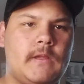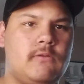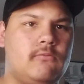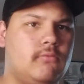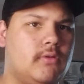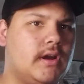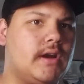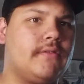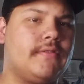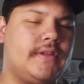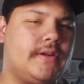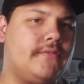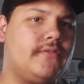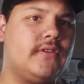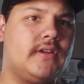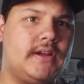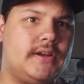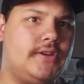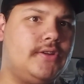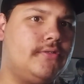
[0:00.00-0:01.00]
whatever they're
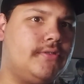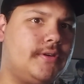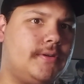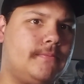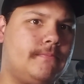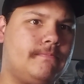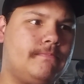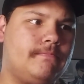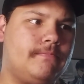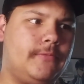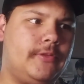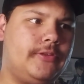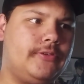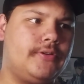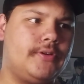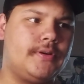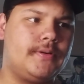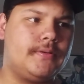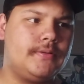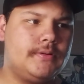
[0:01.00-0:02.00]
probably doing.
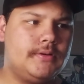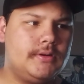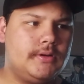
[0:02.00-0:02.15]
So, yeah.